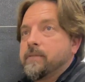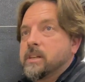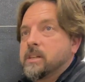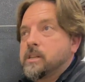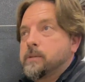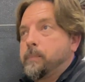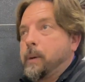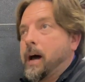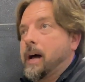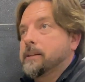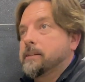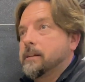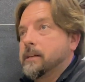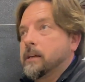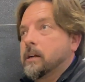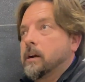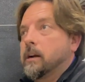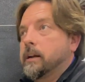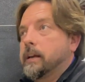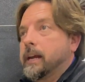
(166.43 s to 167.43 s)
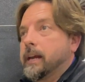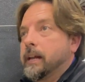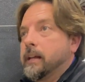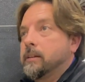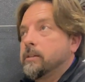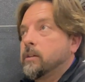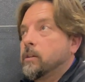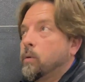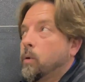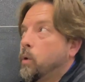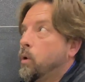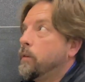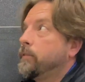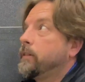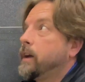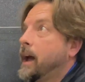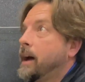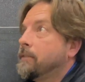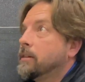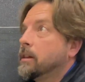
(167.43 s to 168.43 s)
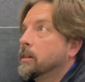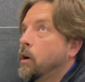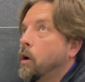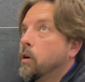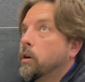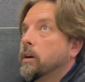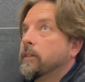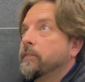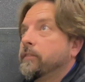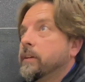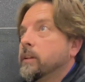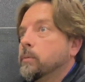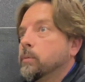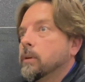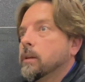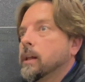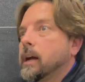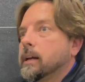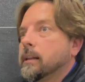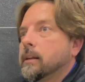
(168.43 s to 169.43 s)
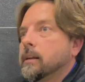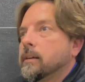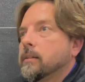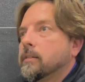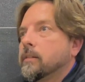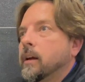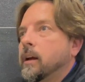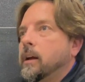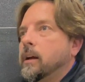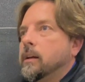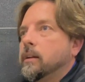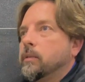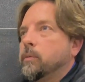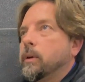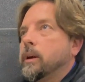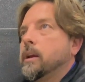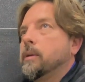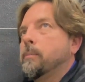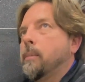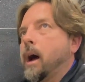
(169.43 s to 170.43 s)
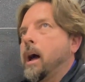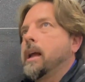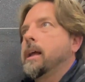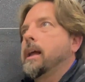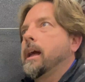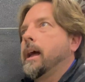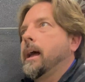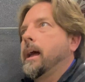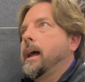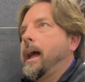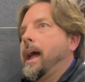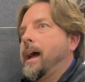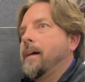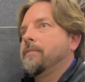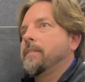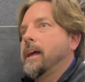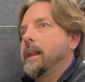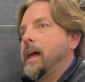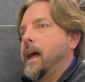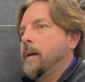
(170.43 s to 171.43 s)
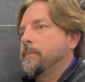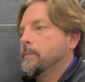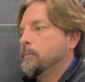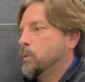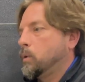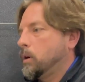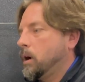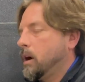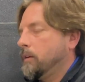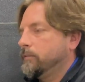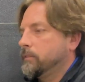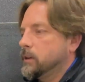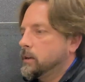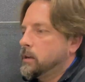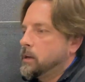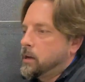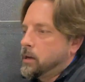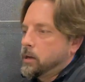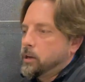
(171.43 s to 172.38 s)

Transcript: spots that you're going to get into, or if you have a longer fifth wheel like this to where you might have that happen more often,